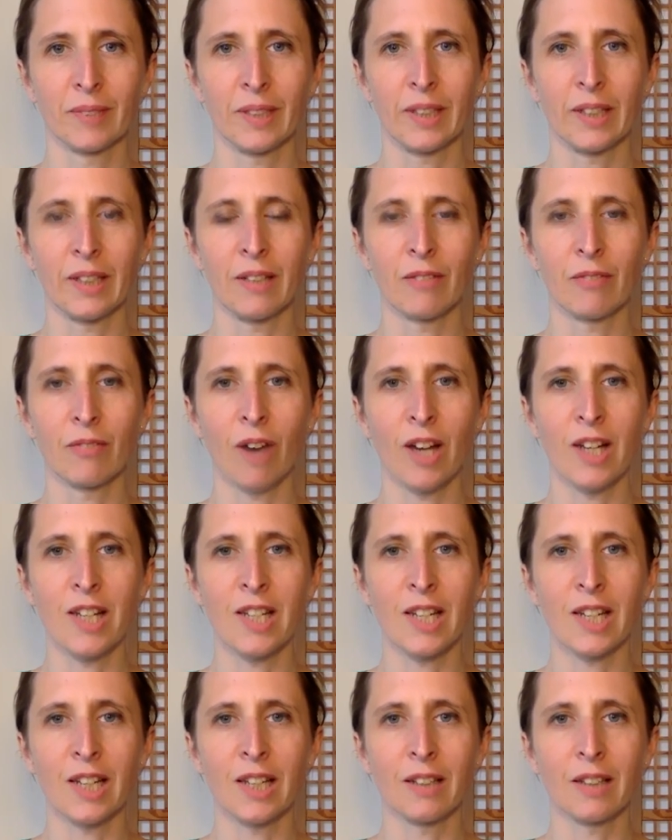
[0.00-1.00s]

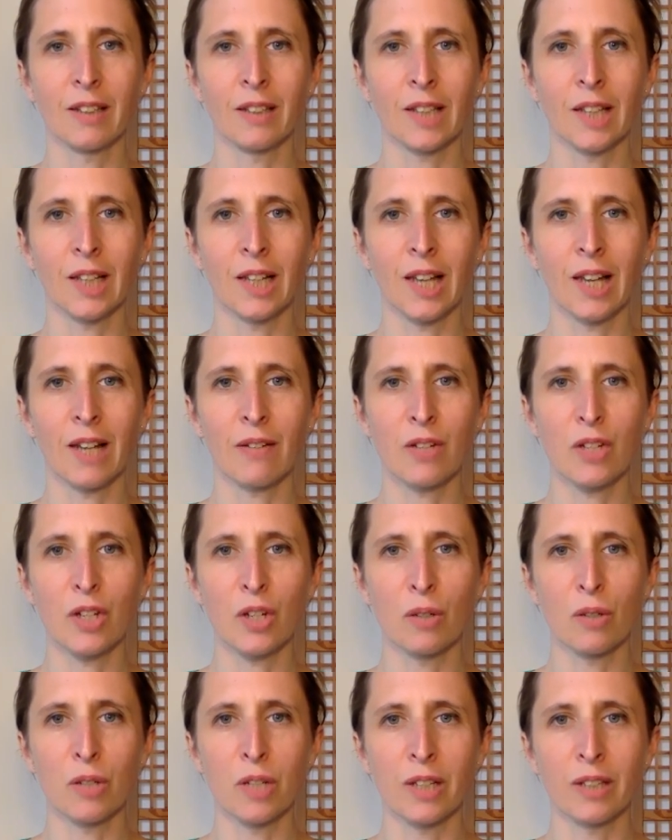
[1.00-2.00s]
Inviting the left
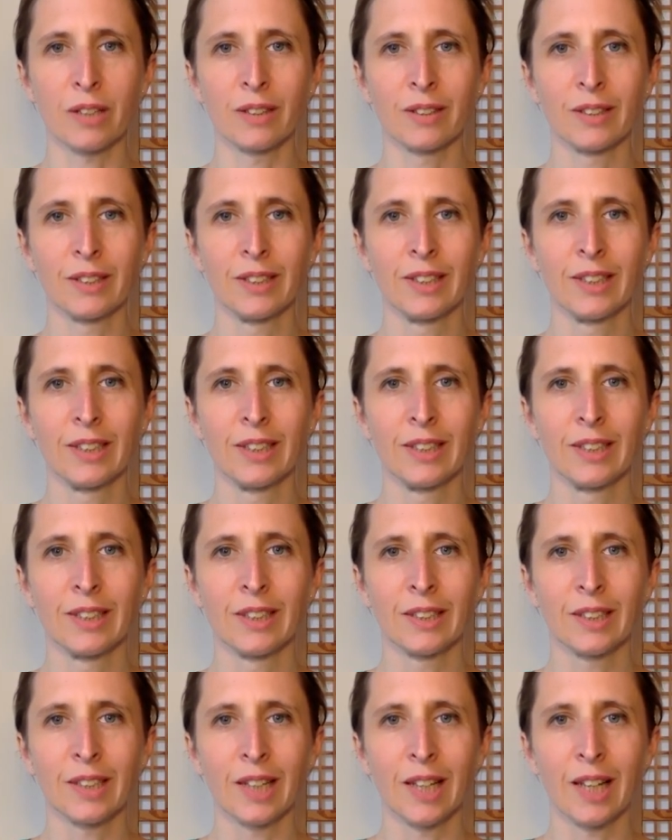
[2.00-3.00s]
shoulder,
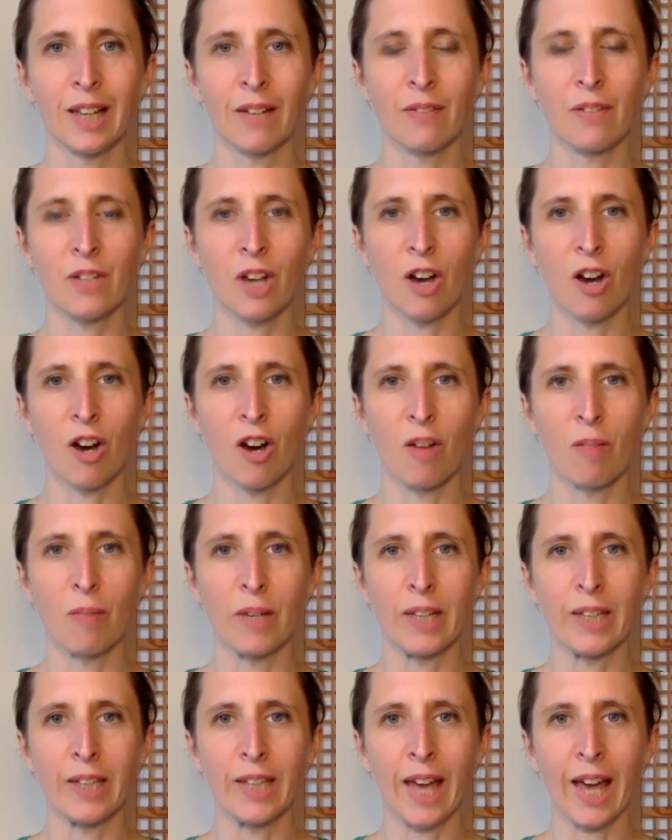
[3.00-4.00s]
the left arm
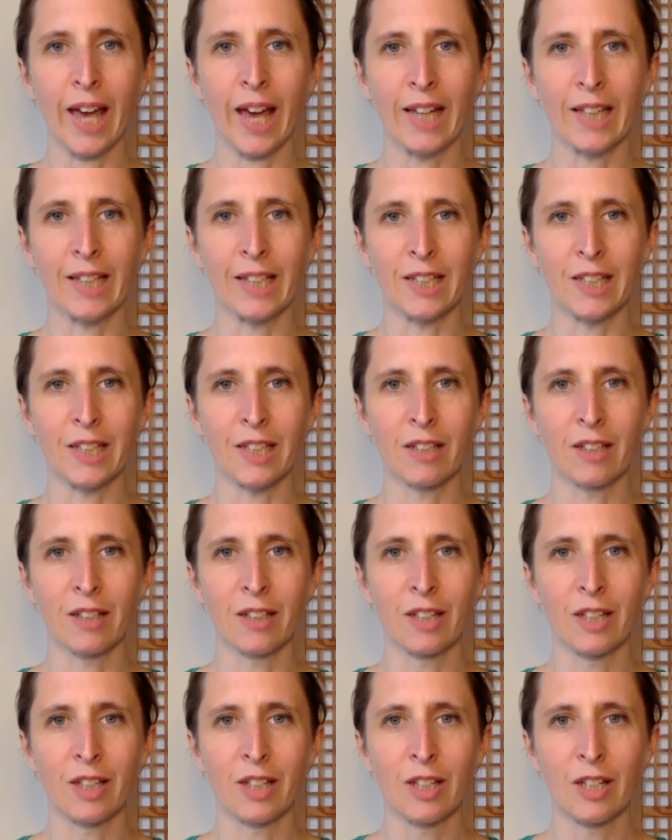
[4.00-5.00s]
and the hand
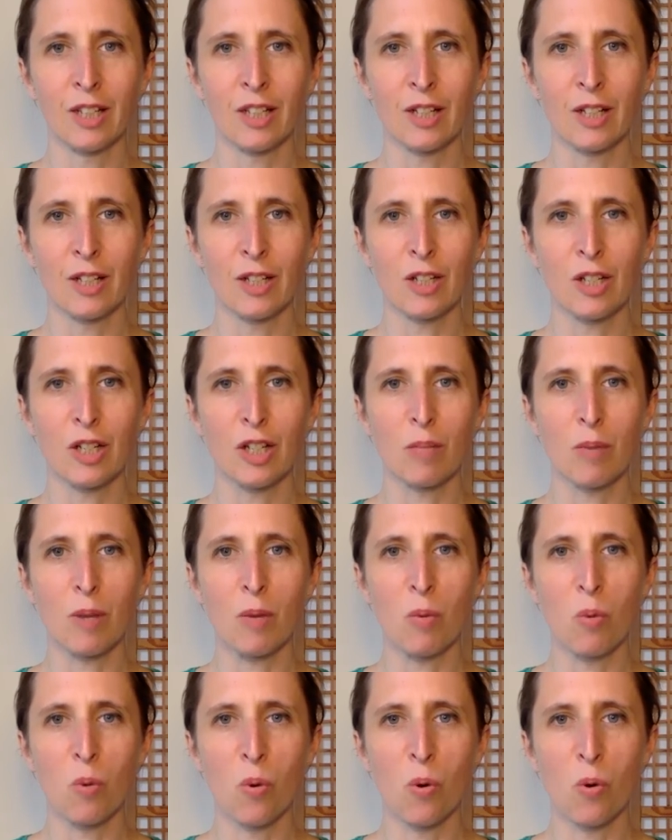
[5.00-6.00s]
to be
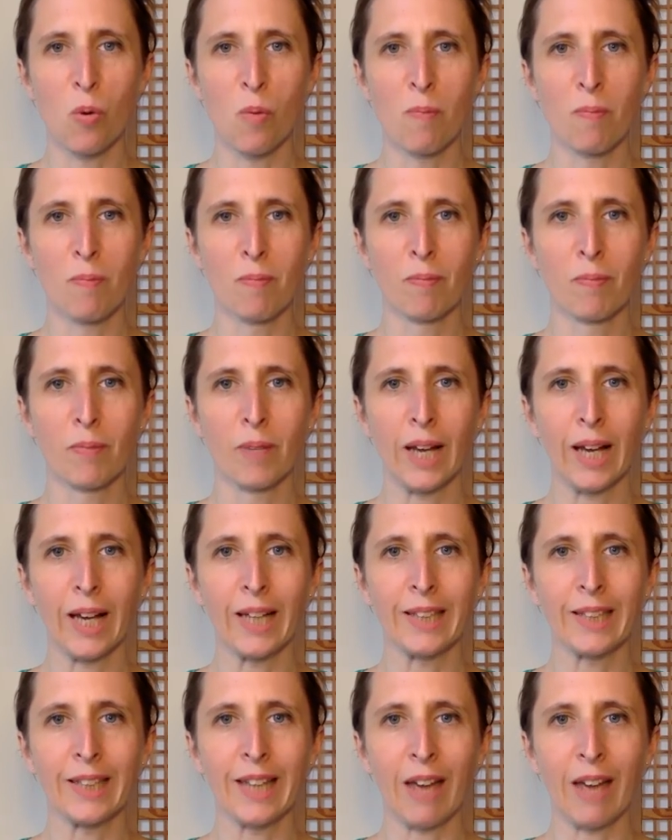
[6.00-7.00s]
warm
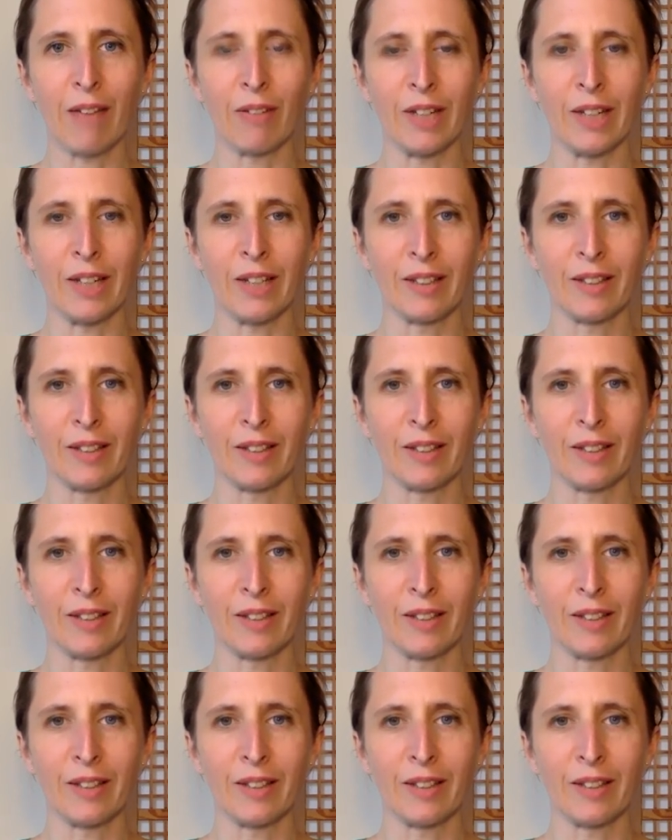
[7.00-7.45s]
and heavy.